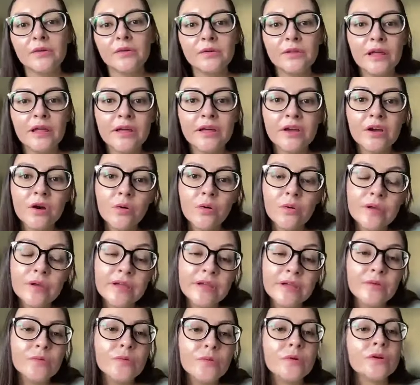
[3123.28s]
to like go
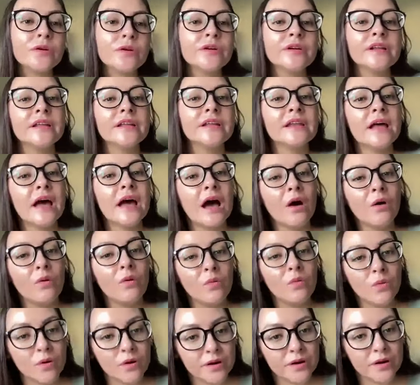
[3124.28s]
inward and
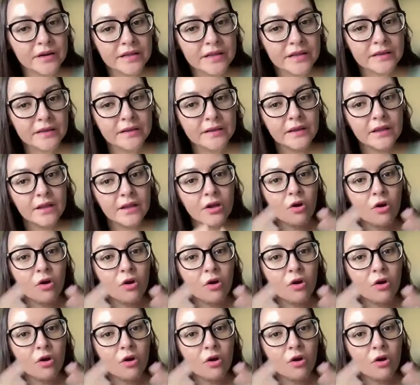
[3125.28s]
outward, and